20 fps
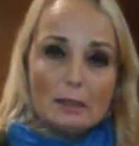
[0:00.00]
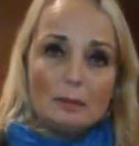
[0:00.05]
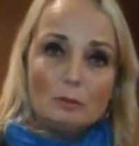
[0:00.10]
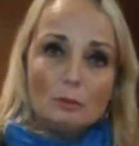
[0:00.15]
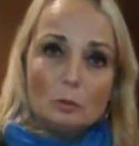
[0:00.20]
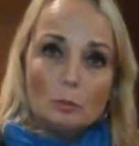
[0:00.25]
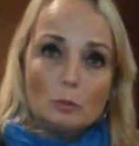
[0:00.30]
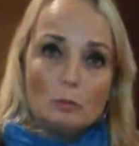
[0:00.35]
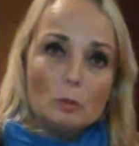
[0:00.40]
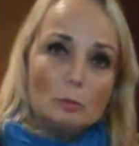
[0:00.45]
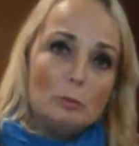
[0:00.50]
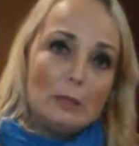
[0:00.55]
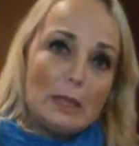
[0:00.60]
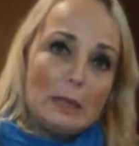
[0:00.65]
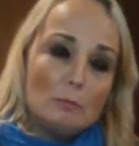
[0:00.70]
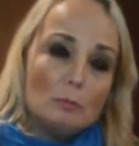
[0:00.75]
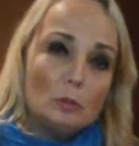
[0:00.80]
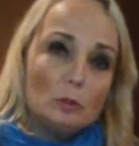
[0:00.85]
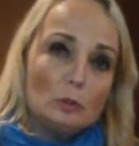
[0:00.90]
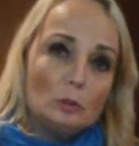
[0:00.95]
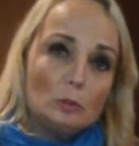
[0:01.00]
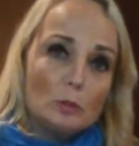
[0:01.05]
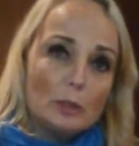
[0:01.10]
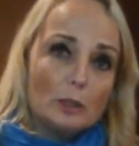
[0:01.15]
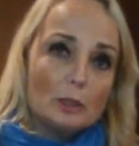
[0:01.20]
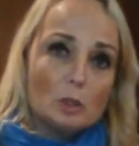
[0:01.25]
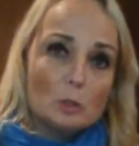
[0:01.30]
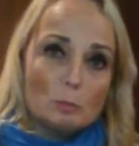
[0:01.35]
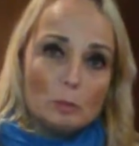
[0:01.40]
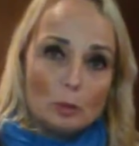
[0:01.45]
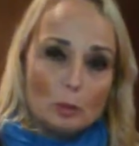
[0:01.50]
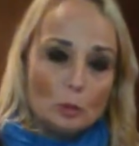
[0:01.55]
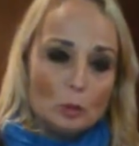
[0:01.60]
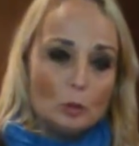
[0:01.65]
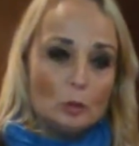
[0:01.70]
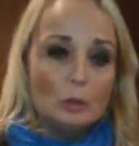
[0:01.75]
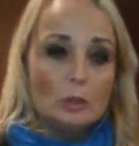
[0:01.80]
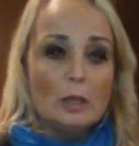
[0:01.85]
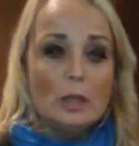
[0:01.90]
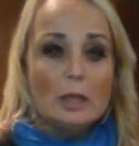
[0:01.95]
and to be able to
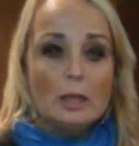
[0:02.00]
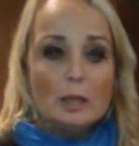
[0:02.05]
explore